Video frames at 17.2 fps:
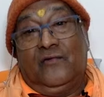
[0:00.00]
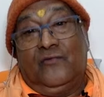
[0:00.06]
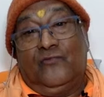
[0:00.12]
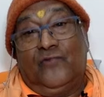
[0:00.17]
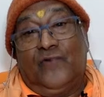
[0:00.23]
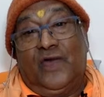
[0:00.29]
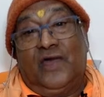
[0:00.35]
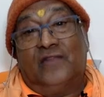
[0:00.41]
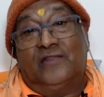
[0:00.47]

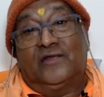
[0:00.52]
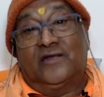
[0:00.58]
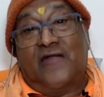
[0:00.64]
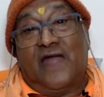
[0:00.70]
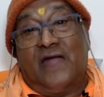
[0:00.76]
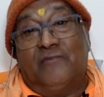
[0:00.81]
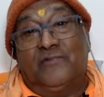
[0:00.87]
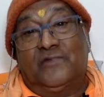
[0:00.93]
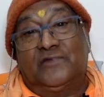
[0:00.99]
Where the
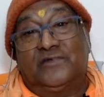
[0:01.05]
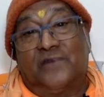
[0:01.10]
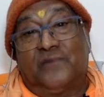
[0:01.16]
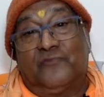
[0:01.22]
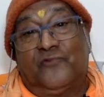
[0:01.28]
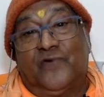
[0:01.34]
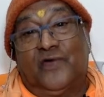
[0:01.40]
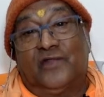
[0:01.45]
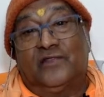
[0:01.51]
time
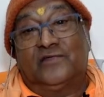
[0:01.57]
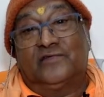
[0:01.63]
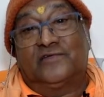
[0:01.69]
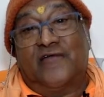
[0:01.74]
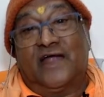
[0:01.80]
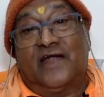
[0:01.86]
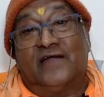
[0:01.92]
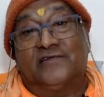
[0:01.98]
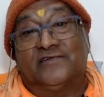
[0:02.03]
disappears, the
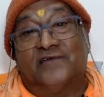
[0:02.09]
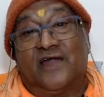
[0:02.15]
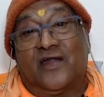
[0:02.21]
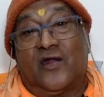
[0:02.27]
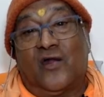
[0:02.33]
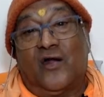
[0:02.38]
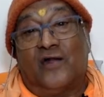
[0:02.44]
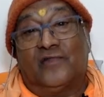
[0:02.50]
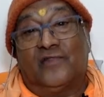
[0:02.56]
seconds are
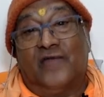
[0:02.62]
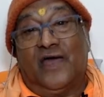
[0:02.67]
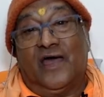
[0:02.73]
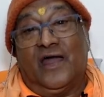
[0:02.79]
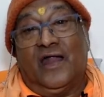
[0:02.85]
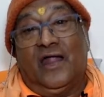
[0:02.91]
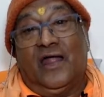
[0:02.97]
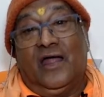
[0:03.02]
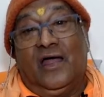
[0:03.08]
not
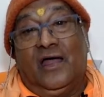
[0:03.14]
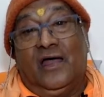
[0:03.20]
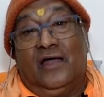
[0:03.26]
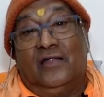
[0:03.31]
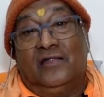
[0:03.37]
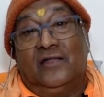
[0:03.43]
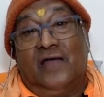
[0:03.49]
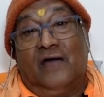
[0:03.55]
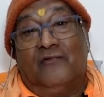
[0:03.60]
there,
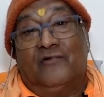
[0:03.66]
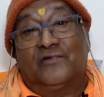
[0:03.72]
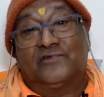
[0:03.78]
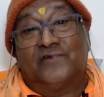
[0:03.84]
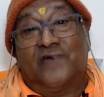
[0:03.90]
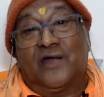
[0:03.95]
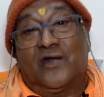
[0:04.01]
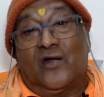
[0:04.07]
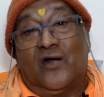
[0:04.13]
the hours
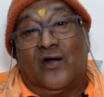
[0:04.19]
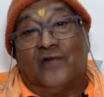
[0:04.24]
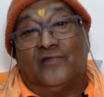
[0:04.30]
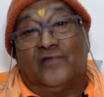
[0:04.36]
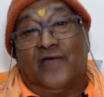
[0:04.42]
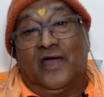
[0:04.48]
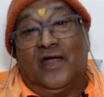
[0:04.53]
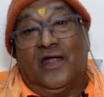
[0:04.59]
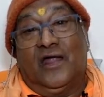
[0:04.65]
are not
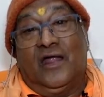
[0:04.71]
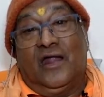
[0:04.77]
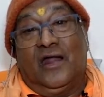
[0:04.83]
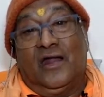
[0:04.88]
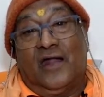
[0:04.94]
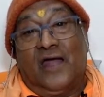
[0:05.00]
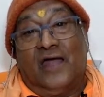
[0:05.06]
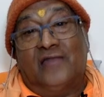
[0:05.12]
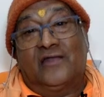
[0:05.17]
there.
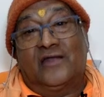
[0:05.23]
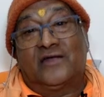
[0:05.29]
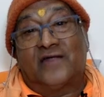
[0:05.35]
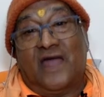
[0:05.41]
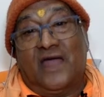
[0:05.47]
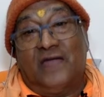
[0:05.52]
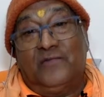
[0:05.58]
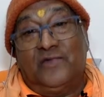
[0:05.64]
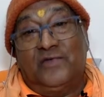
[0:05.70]
Neither
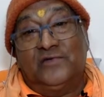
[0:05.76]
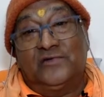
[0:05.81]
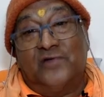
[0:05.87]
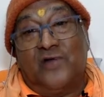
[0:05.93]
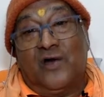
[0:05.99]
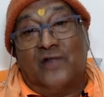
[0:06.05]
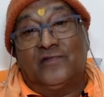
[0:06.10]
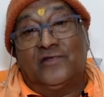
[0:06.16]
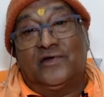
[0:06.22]
time is
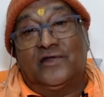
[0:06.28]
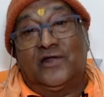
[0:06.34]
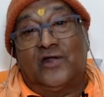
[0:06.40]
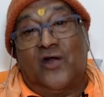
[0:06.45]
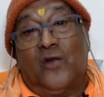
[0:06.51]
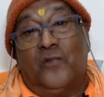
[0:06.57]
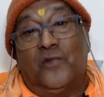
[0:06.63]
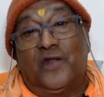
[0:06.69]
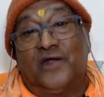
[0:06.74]
nor the
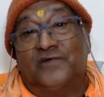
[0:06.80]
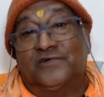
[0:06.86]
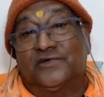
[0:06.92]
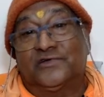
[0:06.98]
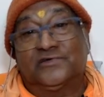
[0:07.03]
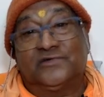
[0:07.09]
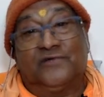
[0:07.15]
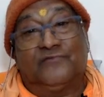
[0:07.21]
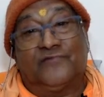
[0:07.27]

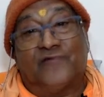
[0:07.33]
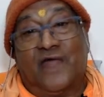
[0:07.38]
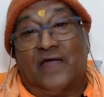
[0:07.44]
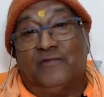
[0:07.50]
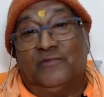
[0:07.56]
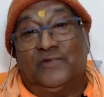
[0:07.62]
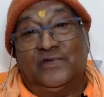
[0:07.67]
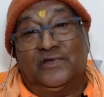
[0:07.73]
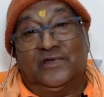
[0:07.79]
denominations of
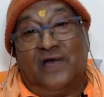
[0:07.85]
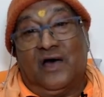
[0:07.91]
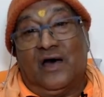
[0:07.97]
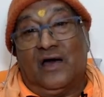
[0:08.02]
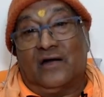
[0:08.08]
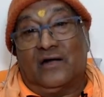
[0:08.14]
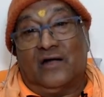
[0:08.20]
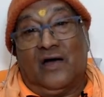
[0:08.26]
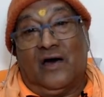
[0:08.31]
time
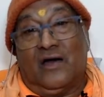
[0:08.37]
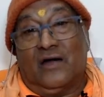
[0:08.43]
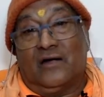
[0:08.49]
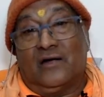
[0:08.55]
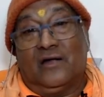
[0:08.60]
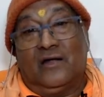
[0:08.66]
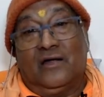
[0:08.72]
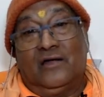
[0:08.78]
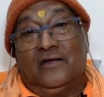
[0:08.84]
are.
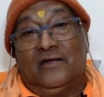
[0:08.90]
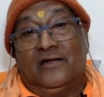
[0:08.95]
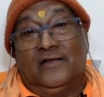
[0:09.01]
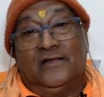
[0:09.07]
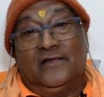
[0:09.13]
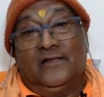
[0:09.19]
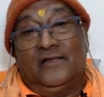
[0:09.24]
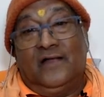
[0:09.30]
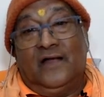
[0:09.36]

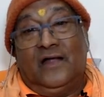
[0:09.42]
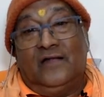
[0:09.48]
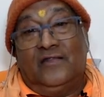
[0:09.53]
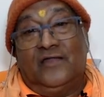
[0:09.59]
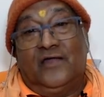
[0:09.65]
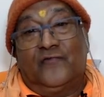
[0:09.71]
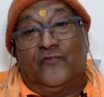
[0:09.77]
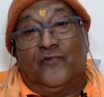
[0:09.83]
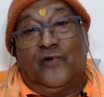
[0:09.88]
And
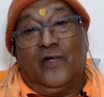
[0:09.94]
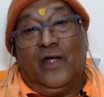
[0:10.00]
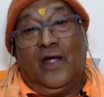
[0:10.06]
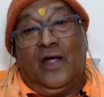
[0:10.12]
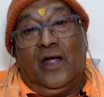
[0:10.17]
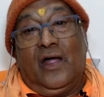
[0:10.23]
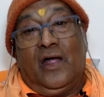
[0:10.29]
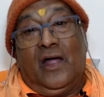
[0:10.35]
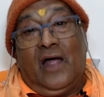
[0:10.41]
therefore,
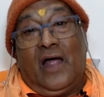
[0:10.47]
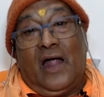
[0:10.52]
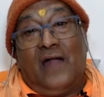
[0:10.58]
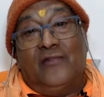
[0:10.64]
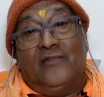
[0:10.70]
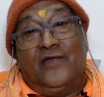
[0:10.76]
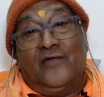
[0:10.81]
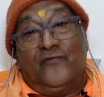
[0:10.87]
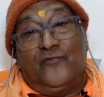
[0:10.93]

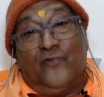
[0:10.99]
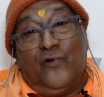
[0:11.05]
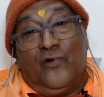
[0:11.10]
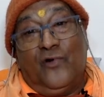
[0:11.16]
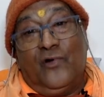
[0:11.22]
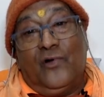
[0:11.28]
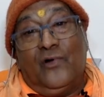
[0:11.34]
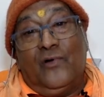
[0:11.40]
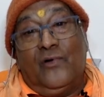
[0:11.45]
and therefore,